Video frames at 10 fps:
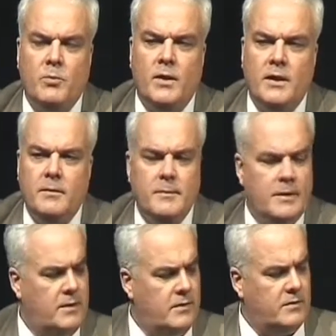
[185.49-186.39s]
Well,
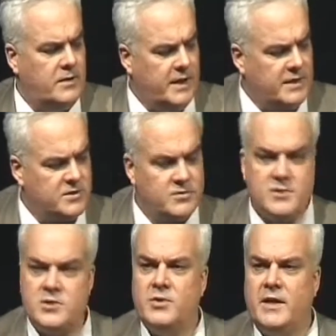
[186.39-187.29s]
the answer is
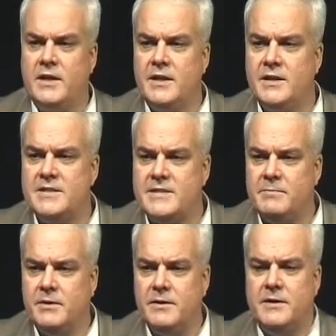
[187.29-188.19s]
strikingly
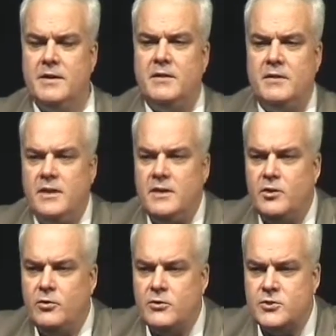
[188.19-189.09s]
simple. They
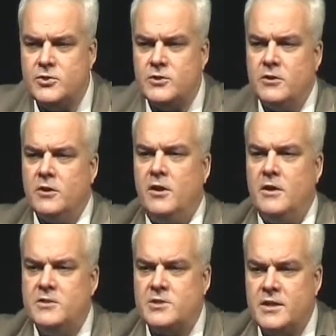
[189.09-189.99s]
use
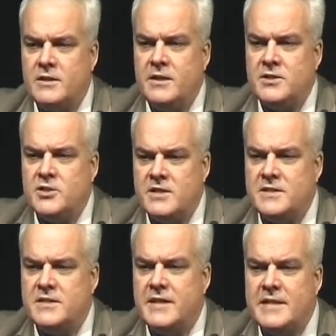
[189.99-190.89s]
collagen
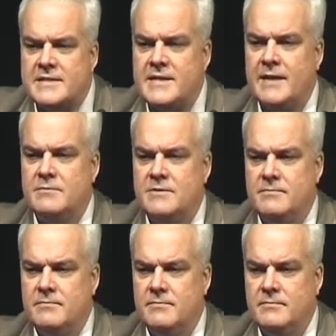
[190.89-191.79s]
digesting enzymes,
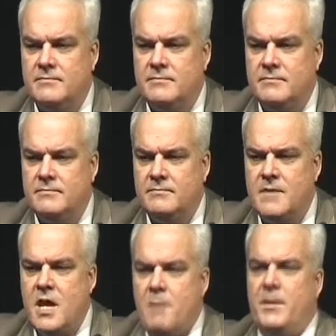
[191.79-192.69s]

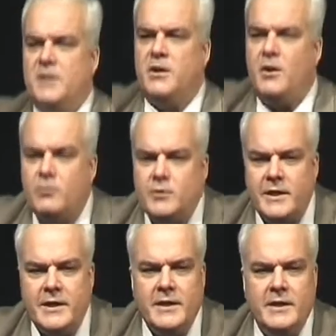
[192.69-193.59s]
but
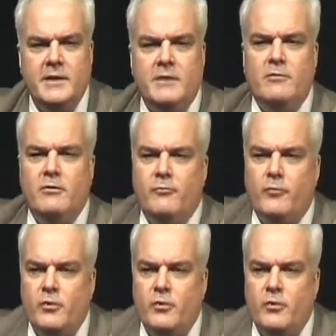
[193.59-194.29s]
only